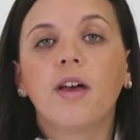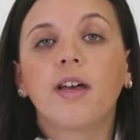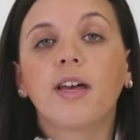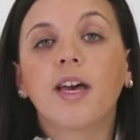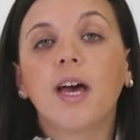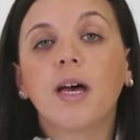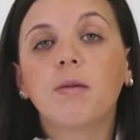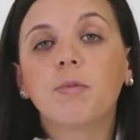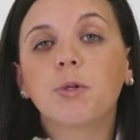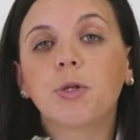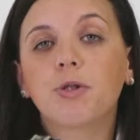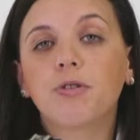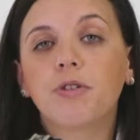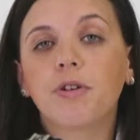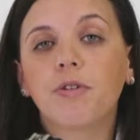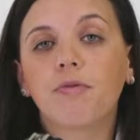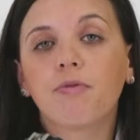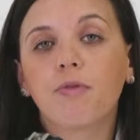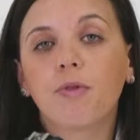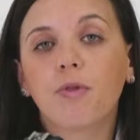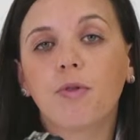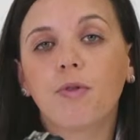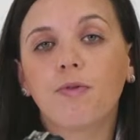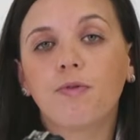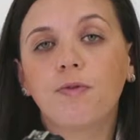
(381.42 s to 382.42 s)
Capturing
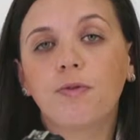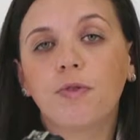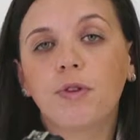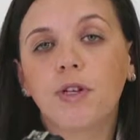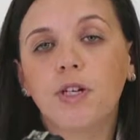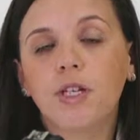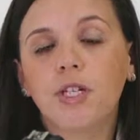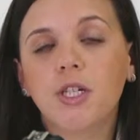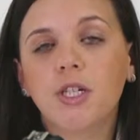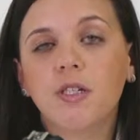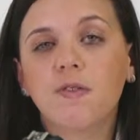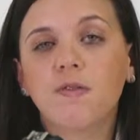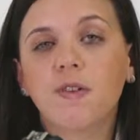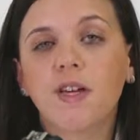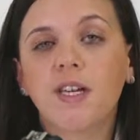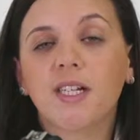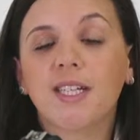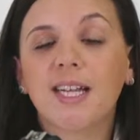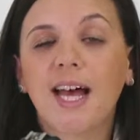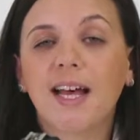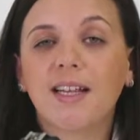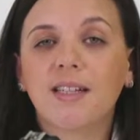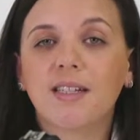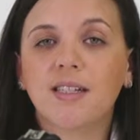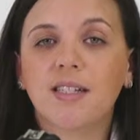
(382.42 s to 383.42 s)
RAW footage is
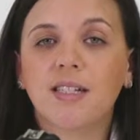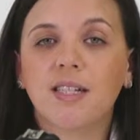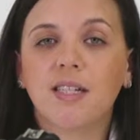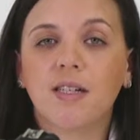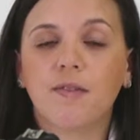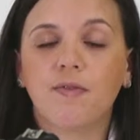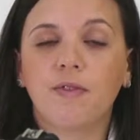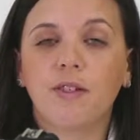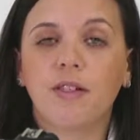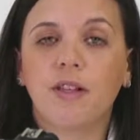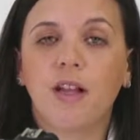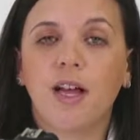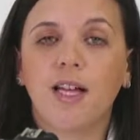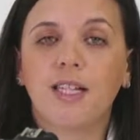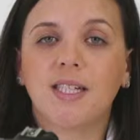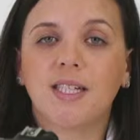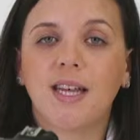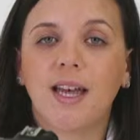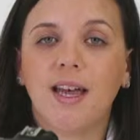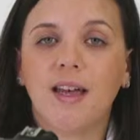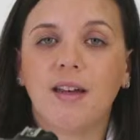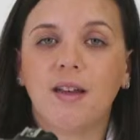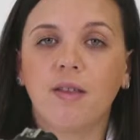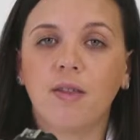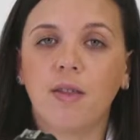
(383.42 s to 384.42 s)
fantastic if you'd like to
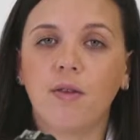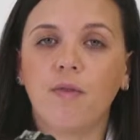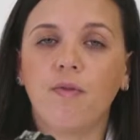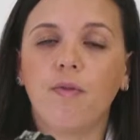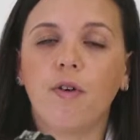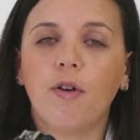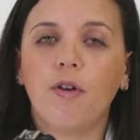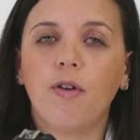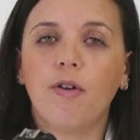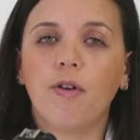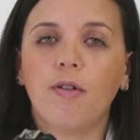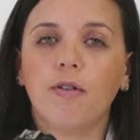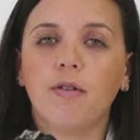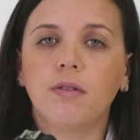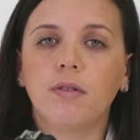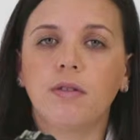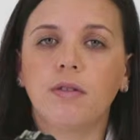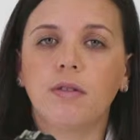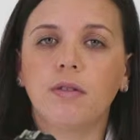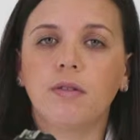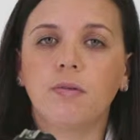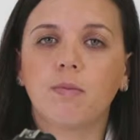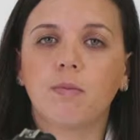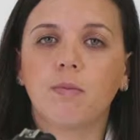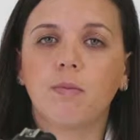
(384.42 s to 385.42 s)
edit the
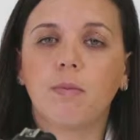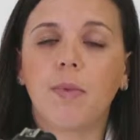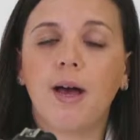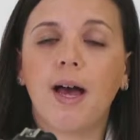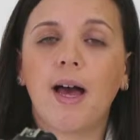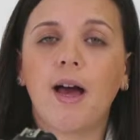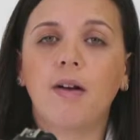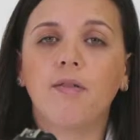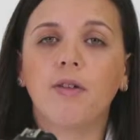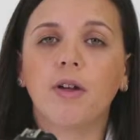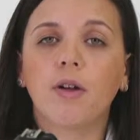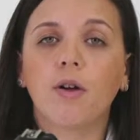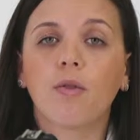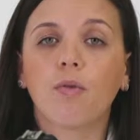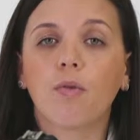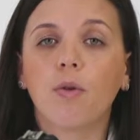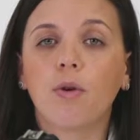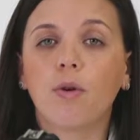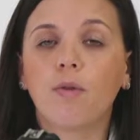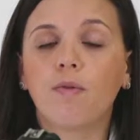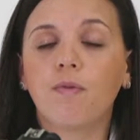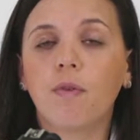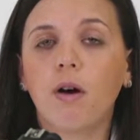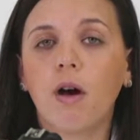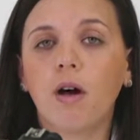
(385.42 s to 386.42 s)
photos. By having a
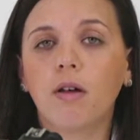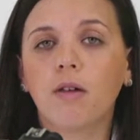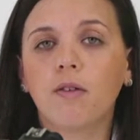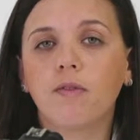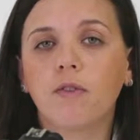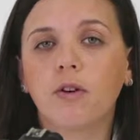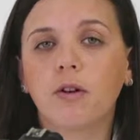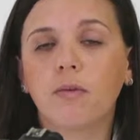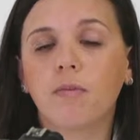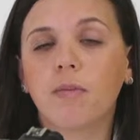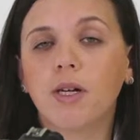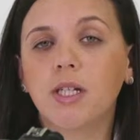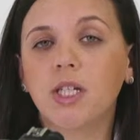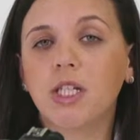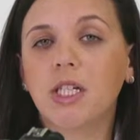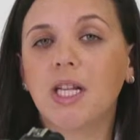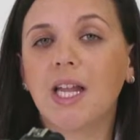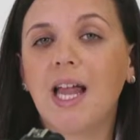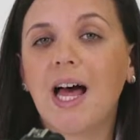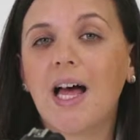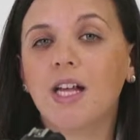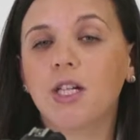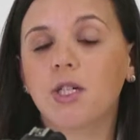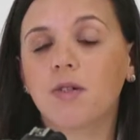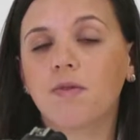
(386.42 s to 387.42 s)
RAW file, you've got a much
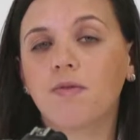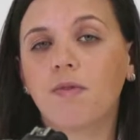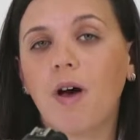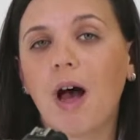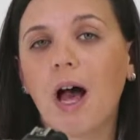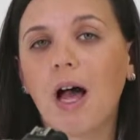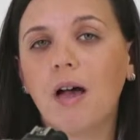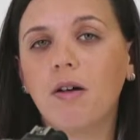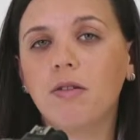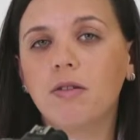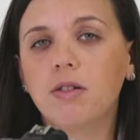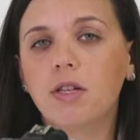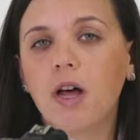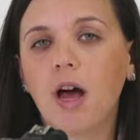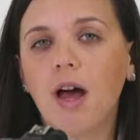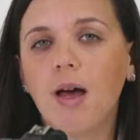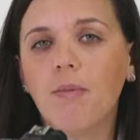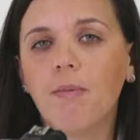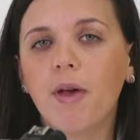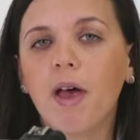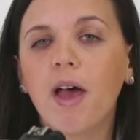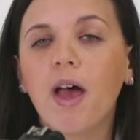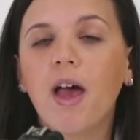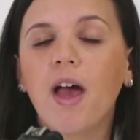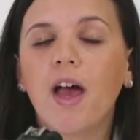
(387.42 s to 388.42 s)
larger file
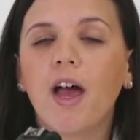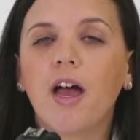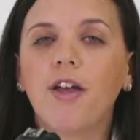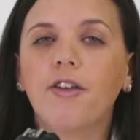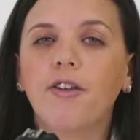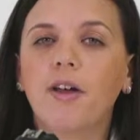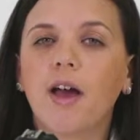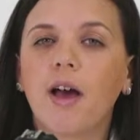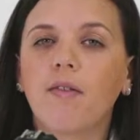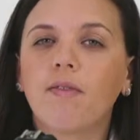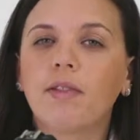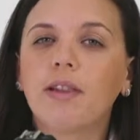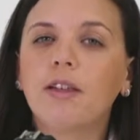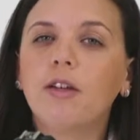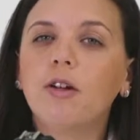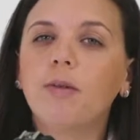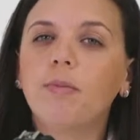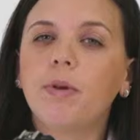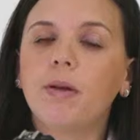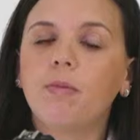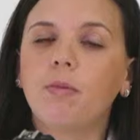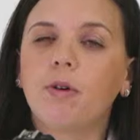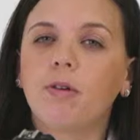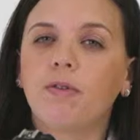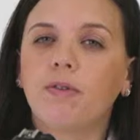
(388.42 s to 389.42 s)
type and you have a little
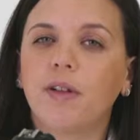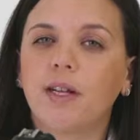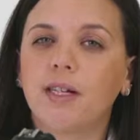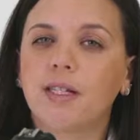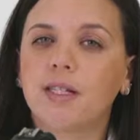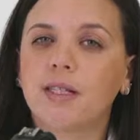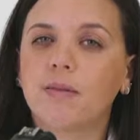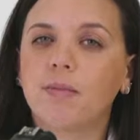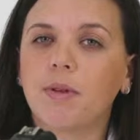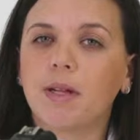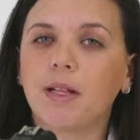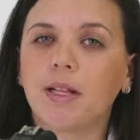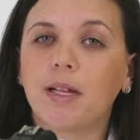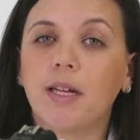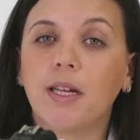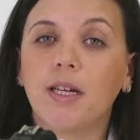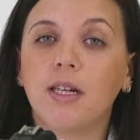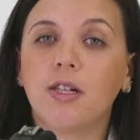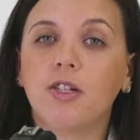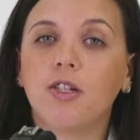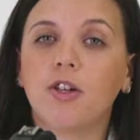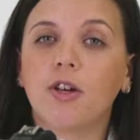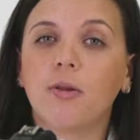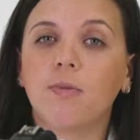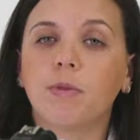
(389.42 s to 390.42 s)
bit more flexibility
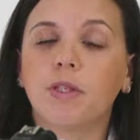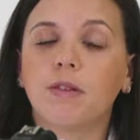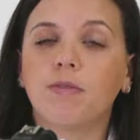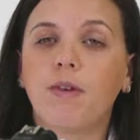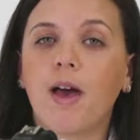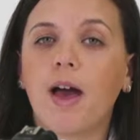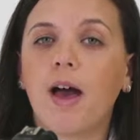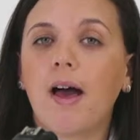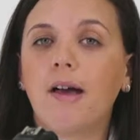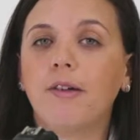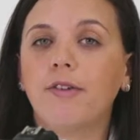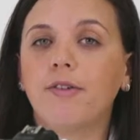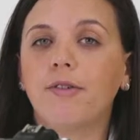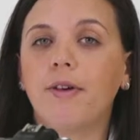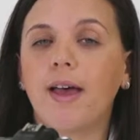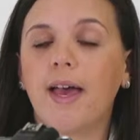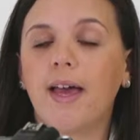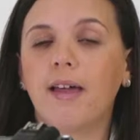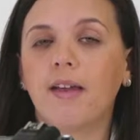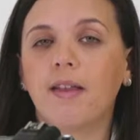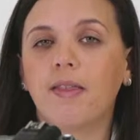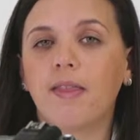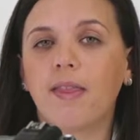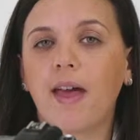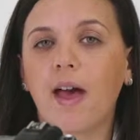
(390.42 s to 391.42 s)
in terms of how you
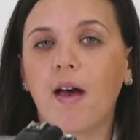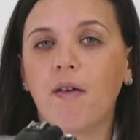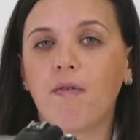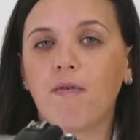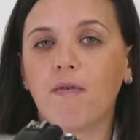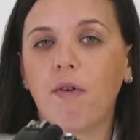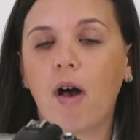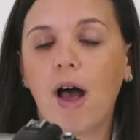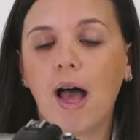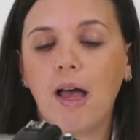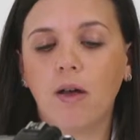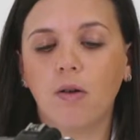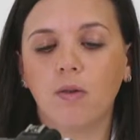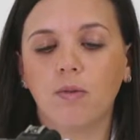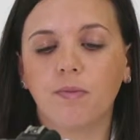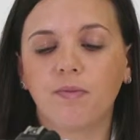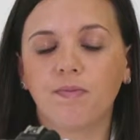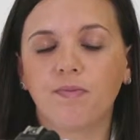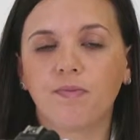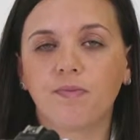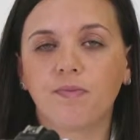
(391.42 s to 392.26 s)
edit that file.